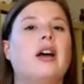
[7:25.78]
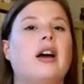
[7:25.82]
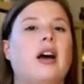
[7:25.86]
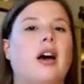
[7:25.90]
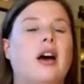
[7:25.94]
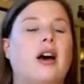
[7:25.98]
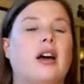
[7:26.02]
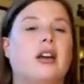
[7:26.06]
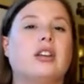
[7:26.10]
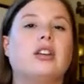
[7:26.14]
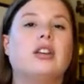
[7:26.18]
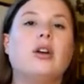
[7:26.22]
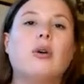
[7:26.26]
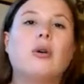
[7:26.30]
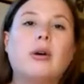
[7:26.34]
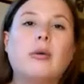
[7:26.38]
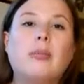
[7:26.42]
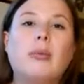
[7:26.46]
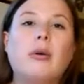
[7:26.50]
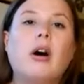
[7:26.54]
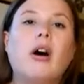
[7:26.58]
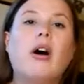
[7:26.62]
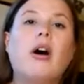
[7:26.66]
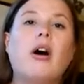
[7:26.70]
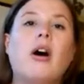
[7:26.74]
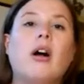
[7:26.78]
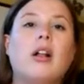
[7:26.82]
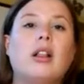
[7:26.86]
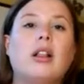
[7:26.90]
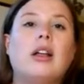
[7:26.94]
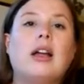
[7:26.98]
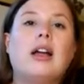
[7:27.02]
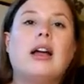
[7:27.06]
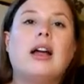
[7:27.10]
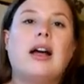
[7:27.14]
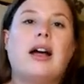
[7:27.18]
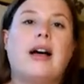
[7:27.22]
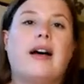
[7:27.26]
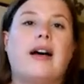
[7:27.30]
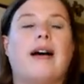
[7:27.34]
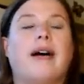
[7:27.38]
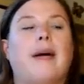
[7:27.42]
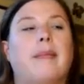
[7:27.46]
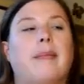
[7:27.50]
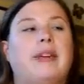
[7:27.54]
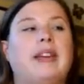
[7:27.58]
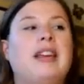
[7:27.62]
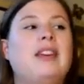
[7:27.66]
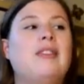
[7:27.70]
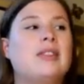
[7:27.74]
uh, yoga ball,
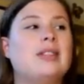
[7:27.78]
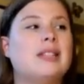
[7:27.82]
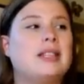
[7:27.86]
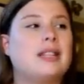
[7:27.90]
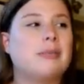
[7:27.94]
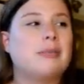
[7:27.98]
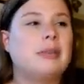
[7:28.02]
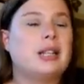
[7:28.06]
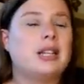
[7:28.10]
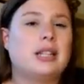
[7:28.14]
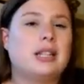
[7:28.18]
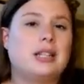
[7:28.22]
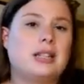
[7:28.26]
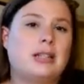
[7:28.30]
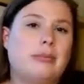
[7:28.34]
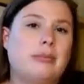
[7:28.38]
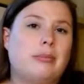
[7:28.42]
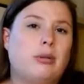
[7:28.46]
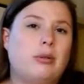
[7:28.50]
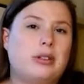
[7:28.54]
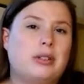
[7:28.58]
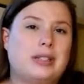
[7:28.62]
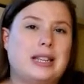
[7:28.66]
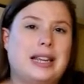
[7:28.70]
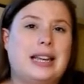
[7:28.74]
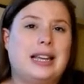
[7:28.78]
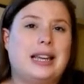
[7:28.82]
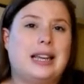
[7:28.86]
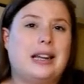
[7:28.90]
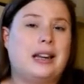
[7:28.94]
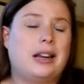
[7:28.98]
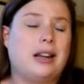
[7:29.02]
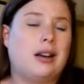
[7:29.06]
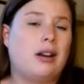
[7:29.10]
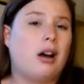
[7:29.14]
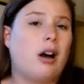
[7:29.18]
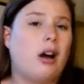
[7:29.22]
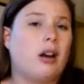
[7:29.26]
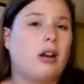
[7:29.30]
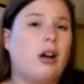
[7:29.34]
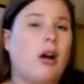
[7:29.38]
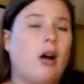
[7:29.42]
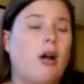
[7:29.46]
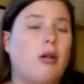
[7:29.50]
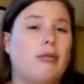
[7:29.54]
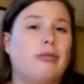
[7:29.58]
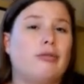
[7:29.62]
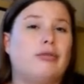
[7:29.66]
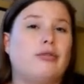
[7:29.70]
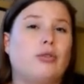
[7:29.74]
um, even something as simple as like getting on
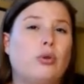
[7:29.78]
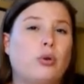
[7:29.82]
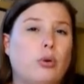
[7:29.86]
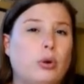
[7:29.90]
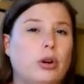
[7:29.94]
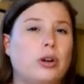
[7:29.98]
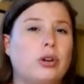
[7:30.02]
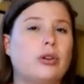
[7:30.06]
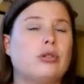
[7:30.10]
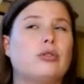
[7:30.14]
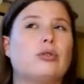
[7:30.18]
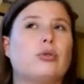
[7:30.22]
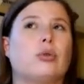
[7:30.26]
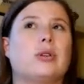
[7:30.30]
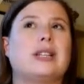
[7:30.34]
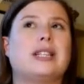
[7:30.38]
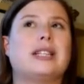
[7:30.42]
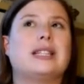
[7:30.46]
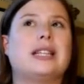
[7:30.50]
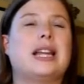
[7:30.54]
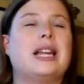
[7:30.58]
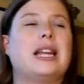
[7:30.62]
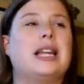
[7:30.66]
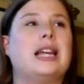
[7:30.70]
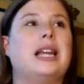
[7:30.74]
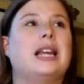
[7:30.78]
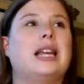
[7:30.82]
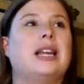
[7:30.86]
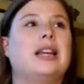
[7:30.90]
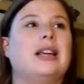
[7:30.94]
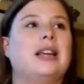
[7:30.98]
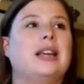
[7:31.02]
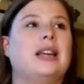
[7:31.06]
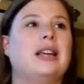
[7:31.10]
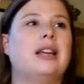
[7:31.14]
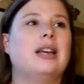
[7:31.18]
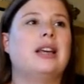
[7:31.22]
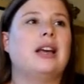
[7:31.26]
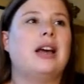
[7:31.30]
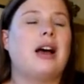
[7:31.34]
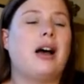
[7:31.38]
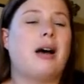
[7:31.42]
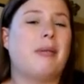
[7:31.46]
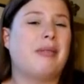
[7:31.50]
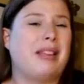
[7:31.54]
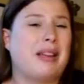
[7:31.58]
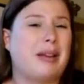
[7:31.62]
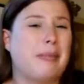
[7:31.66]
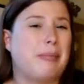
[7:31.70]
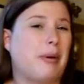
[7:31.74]
all fours or sitting
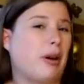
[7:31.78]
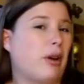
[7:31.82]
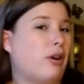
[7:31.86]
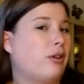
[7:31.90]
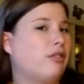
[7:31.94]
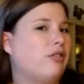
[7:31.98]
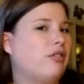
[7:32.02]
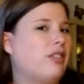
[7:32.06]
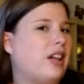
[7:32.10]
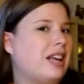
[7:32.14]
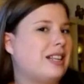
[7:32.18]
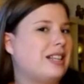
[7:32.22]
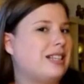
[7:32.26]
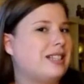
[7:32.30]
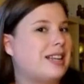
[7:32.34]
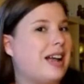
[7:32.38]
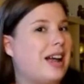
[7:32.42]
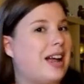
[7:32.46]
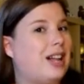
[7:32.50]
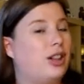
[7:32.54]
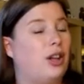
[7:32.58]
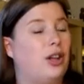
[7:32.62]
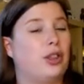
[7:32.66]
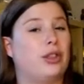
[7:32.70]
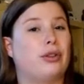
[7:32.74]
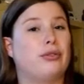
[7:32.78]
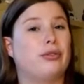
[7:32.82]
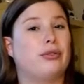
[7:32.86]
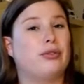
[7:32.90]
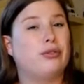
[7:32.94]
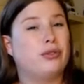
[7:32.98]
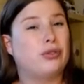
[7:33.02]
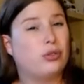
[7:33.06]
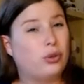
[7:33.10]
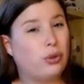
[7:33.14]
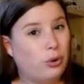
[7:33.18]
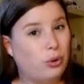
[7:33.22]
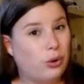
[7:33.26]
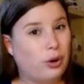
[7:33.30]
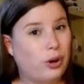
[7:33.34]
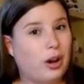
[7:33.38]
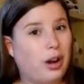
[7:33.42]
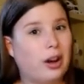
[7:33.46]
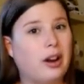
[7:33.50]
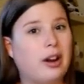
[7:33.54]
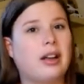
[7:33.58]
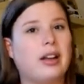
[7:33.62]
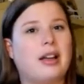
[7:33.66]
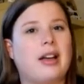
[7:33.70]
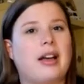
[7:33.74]
um, like butterfly style on the
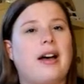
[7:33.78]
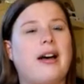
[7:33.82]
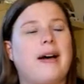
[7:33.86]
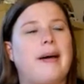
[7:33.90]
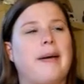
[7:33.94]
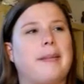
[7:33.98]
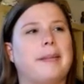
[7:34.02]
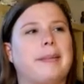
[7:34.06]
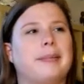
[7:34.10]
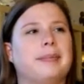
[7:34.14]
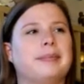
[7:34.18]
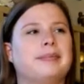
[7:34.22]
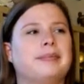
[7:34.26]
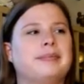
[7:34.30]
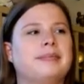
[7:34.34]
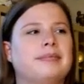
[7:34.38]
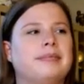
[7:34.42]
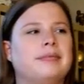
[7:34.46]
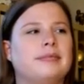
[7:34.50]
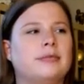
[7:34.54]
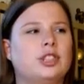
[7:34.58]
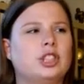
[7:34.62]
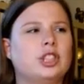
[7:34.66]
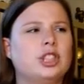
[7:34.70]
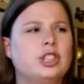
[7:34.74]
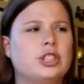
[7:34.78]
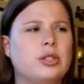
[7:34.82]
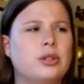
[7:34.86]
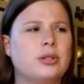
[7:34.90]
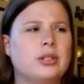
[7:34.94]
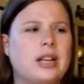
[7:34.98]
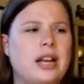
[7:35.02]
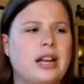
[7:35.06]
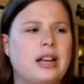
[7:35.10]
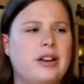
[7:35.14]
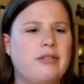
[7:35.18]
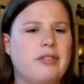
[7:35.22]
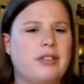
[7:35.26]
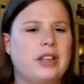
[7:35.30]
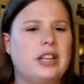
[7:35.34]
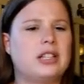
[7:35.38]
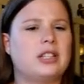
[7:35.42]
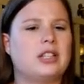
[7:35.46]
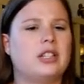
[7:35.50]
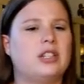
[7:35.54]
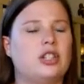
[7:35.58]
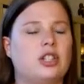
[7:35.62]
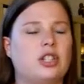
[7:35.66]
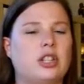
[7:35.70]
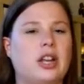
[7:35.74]
floor, um, just those kind of things
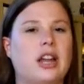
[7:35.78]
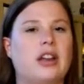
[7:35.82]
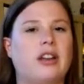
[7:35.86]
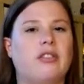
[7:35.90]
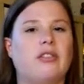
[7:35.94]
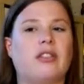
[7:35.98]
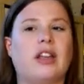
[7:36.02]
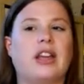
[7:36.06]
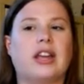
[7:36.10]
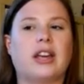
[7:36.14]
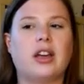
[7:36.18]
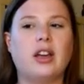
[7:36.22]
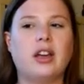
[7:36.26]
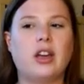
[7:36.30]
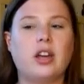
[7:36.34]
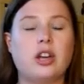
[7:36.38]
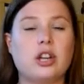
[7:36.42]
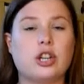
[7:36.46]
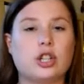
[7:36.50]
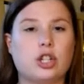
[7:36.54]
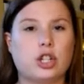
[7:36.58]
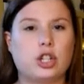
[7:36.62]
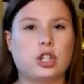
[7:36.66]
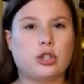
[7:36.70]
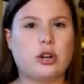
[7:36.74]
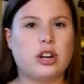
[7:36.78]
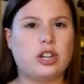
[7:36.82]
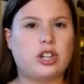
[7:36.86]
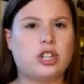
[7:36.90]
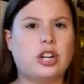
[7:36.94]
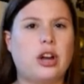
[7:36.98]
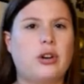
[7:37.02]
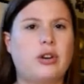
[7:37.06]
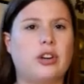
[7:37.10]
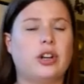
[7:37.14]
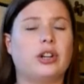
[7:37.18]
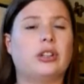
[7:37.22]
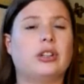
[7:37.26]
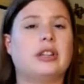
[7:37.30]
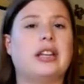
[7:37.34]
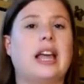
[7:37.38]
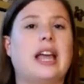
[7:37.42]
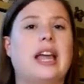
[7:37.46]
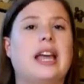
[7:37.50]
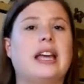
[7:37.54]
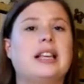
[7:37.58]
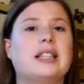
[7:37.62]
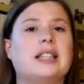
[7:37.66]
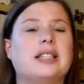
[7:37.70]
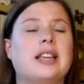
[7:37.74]
to just kind of like stretch out your
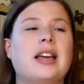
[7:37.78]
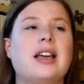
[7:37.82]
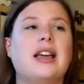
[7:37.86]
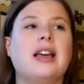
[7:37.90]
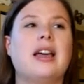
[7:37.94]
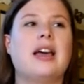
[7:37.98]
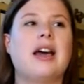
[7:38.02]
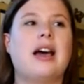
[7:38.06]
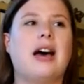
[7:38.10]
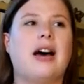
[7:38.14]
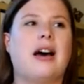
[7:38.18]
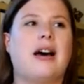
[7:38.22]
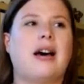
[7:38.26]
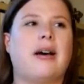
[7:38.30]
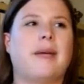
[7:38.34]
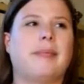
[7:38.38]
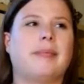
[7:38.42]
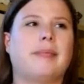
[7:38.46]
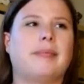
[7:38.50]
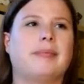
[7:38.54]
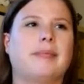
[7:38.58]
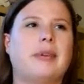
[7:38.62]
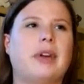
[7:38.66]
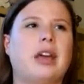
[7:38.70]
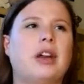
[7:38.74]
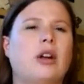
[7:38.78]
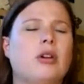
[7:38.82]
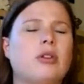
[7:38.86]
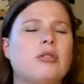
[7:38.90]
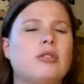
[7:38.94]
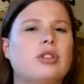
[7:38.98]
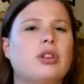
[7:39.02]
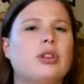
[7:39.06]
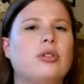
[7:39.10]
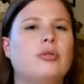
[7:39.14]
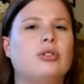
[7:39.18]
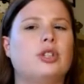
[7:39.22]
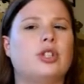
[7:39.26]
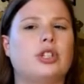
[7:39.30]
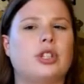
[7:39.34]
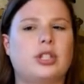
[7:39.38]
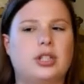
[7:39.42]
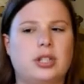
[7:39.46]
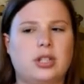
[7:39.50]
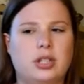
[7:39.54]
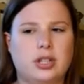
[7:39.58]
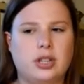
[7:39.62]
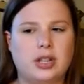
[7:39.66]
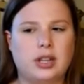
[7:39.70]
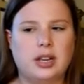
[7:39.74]
legs, um, and also
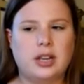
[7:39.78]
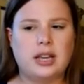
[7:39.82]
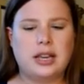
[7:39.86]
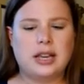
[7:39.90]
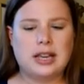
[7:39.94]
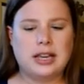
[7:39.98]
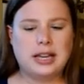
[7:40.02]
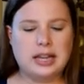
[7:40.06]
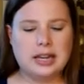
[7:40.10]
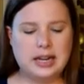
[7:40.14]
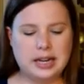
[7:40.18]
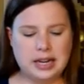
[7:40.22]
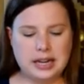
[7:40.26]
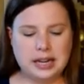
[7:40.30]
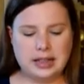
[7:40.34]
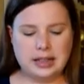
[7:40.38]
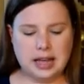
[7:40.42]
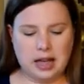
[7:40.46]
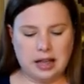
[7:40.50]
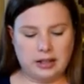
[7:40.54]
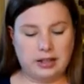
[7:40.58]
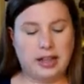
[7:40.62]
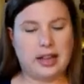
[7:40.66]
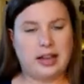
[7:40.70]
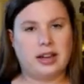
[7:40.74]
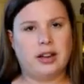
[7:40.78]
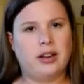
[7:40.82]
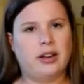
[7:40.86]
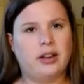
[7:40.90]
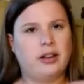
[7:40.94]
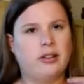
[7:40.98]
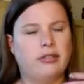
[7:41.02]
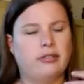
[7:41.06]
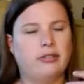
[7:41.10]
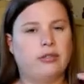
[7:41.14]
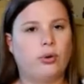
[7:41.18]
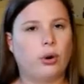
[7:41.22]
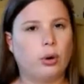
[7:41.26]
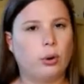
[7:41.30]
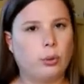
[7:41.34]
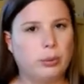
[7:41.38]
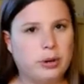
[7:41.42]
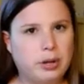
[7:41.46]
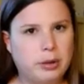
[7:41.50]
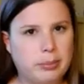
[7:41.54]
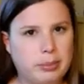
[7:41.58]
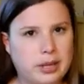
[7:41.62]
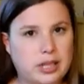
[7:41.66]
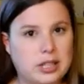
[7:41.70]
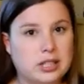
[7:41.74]
just getting in that like
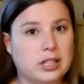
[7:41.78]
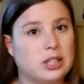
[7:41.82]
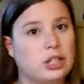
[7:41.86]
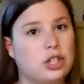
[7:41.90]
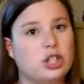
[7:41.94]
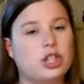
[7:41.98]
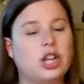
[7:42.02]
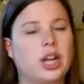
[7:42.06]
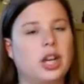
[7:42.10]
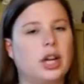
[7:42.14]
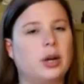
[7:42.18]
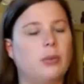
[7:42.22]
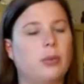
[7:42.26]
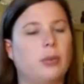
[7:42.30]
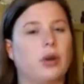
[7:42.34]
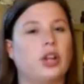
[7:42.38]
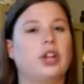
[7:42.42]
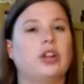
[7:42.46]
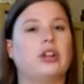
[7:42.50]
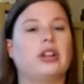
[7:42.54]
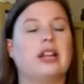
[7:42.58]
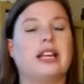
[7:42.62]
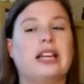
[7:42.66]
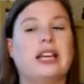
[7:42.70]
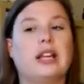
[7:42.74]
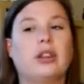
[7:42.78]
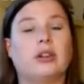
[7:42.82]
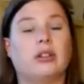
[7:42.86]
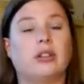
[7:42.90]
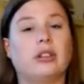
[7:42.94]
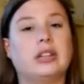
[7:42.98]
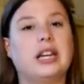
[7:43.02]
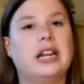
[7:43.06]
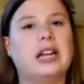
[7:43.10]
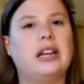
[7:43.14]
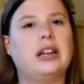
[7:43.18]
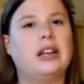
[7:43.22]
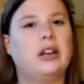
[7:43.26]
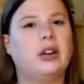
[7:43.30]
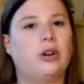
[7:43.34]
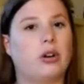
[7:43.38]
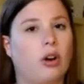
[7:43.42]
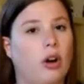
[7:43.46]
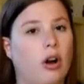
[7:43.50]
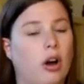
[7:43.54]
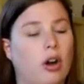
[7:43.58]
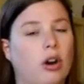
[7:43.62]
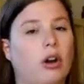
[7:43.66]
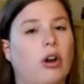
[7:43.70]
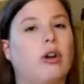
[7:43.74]
forward position where you're like either leaning or
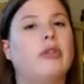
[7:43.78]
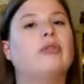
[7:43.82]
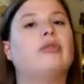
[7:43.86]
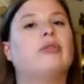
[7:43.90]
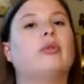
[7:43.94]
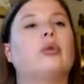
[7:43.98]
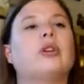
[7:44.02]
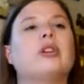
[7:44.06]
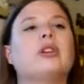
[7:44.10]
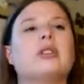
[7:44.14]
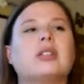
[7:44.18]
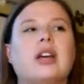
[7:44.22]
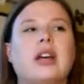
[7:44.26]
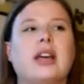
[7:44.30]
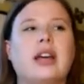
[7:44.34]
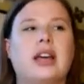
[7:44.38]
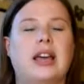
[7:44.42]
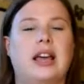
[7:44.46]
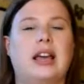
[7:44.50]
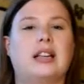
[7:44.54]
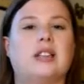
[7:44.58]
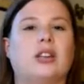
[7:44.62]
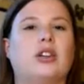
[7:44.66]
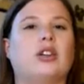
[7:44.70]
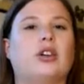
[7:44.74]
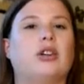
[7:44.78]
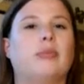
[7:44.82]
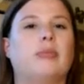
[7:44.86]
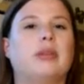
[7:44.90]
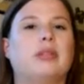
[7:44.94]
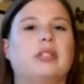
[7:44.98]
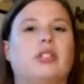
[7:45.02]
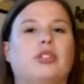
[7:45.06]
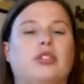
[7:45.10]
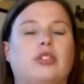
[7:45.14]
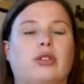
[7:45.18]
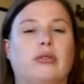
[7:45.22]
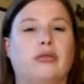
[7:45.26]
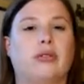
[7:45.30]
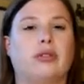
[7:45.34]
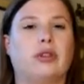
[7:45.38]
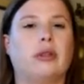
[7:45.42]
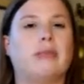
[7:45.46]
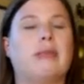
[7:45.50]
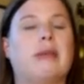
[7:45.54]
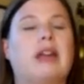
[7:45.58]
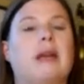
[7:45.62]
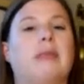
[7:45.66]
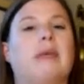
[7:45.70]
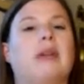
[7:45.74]
on all fours is a good position for
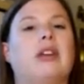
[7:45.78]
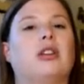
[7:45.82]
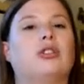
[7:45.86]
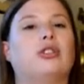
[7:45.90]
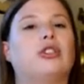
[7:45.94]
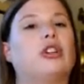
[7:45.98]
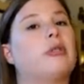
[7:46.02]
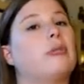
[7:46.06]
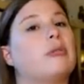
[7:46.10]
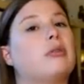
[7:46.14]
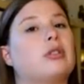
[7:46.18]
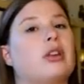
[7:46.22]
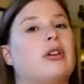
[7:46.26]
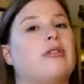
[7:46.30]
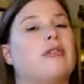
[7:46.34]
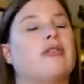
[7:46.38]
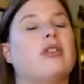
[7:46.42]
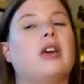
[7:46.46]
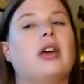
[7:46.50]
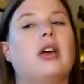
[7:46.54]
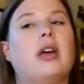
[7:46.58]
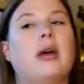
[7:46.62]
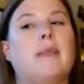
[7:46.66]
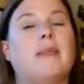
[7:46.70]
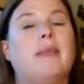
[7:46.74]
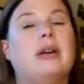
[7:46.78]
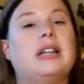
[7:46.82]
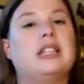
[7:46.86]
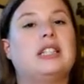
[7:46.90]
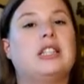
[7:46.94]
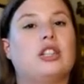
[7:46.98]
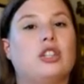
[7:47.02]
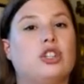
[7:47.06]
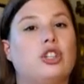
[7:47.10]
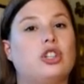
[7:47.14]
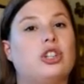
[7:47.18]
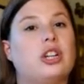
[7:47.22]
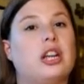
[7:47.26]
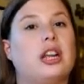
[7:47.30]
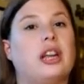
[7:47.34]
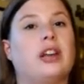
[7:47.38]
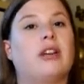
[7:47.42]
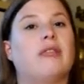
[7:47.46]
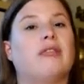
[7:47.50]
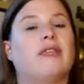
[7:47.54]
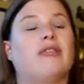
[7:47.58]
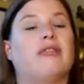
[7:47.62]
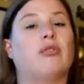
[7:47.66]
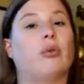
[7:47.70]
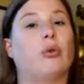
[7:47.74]
the baby in terms of
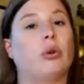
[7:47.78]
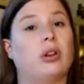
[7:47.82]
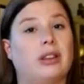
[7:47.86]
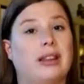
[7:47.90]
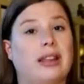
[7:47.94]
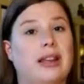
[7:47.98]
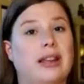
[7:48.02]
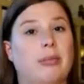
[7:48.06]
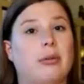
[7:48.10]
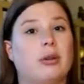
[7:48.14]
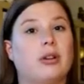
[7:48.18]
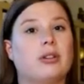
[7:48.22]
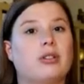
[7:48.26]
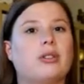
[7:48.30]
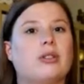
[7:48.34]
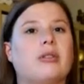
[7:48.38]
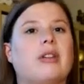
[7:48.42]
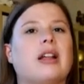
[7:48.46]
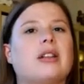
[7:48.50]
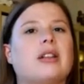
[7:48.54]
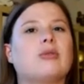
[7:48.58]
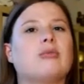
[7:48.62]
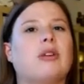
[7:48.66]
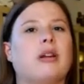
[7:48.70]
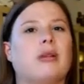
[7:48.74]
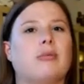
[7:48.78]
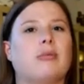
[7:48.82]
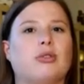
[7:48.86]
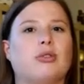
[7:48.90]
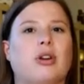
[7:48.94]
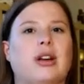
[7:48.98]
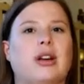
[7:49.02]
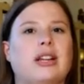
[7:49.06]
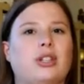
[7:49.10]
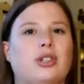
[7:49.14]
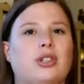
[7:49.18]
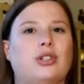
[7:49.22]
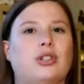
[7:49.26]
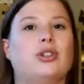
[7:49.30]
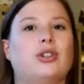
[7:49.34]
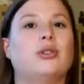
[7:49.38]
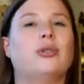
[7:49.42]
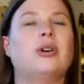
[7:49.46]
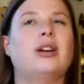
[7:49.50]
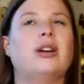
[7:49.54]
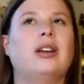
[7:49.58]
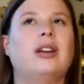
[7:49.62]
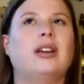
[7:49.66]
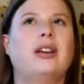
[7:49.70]
positioning for labor. So that's what I'm trying to do.